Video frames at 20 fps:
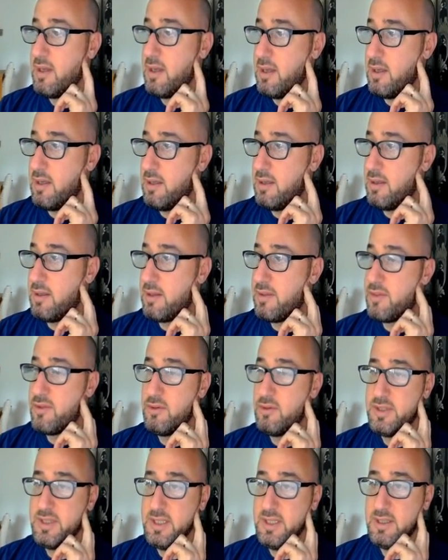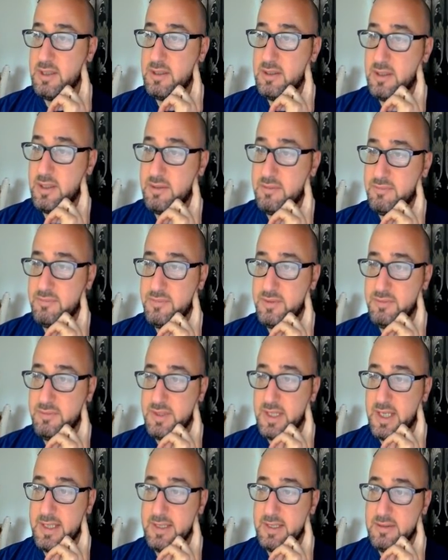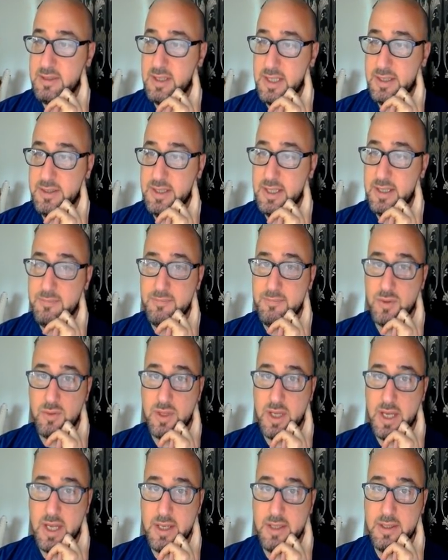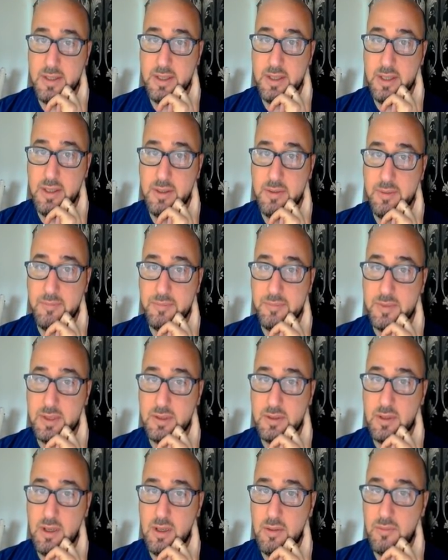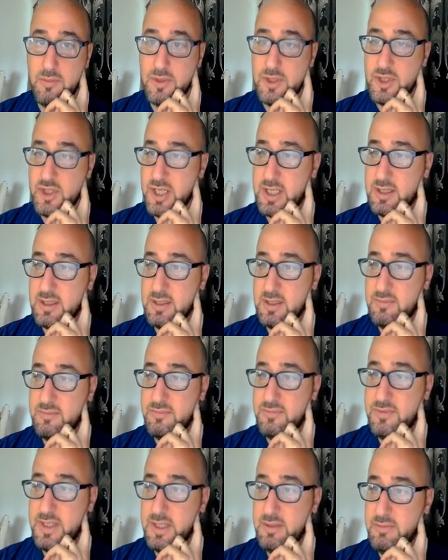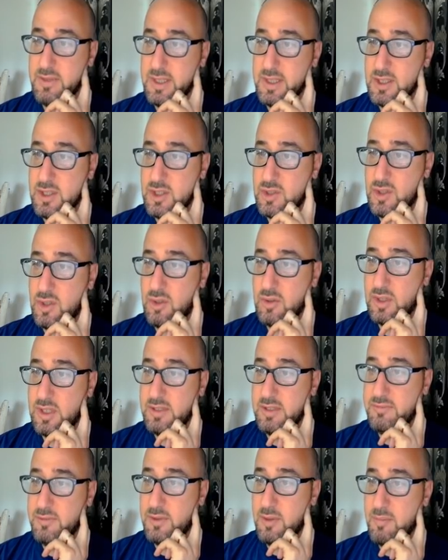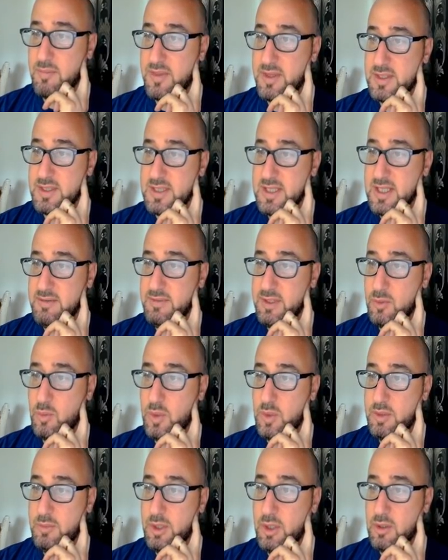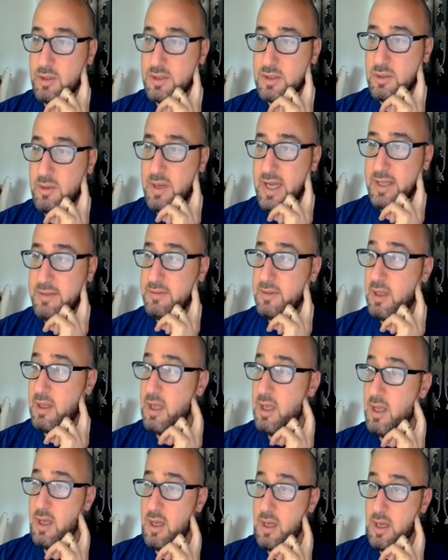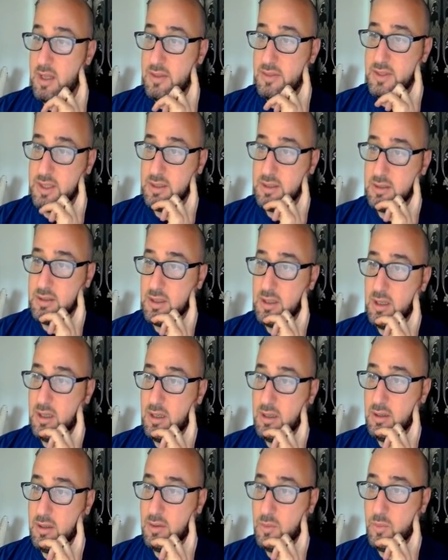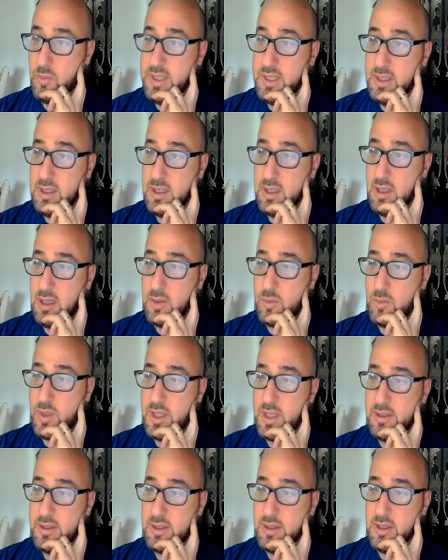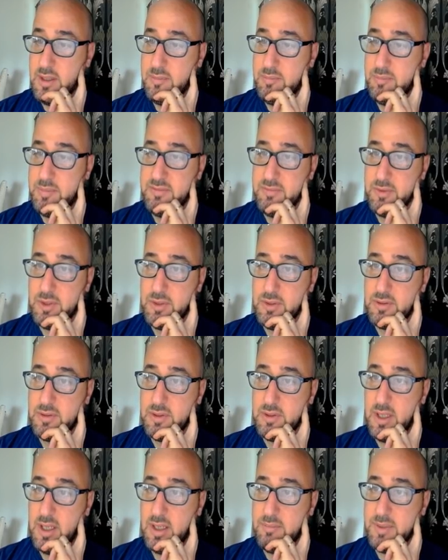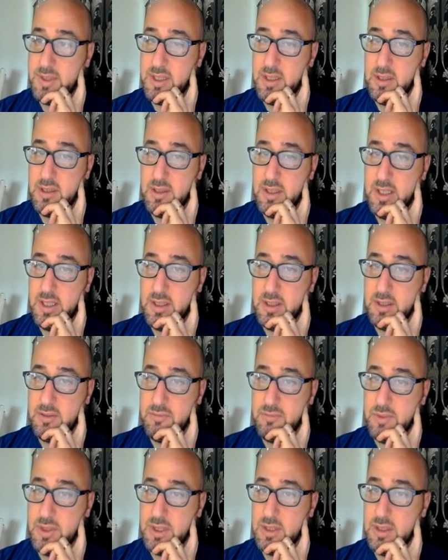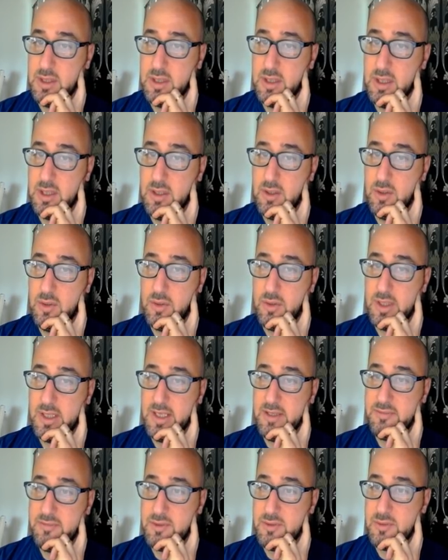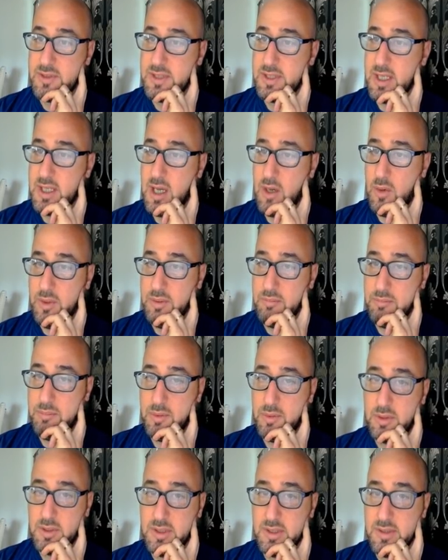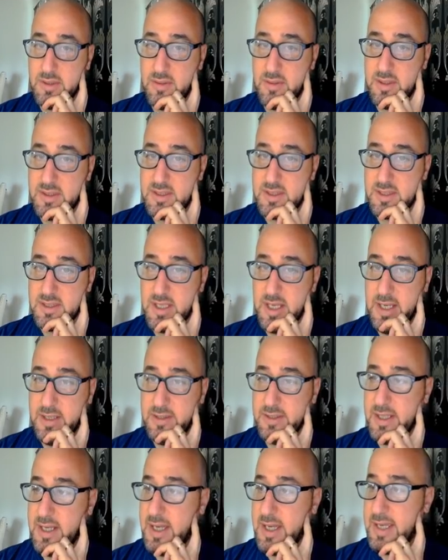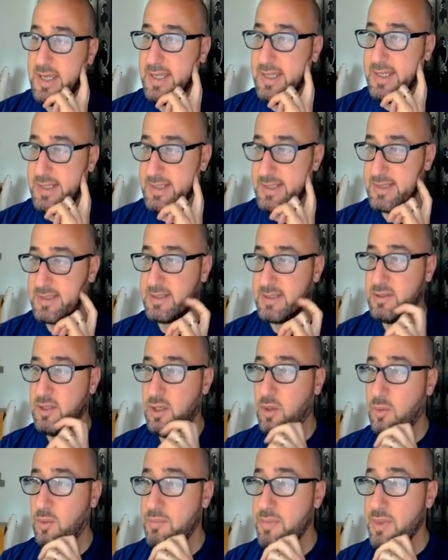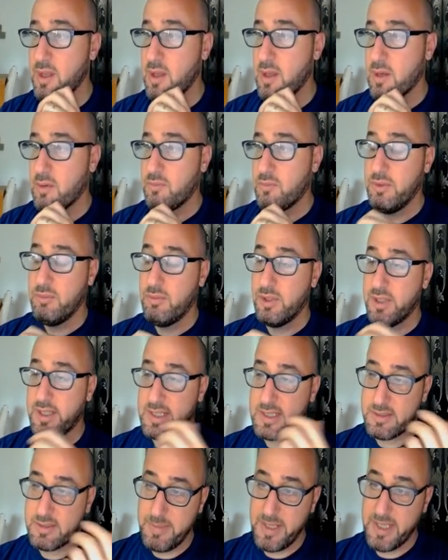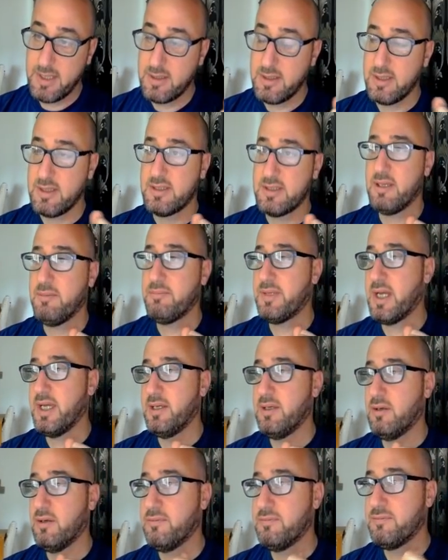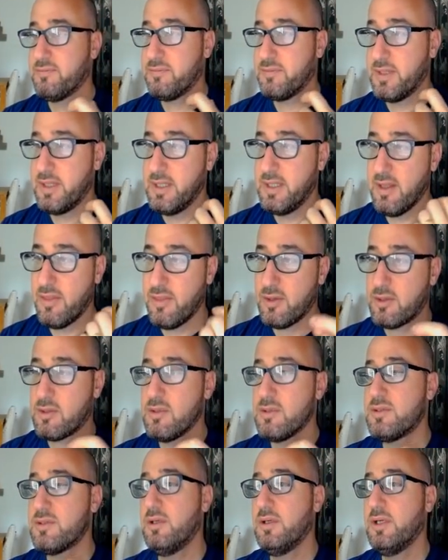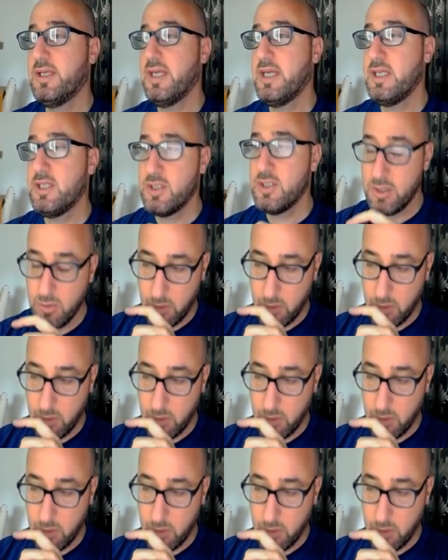uh, 1358 area to then um, got rejected very very strongly from this level where we also had the uh, weekly R1 uh, pivot up here and if we uh, look left you see how important this area is so we were expecting some kind of either consolidation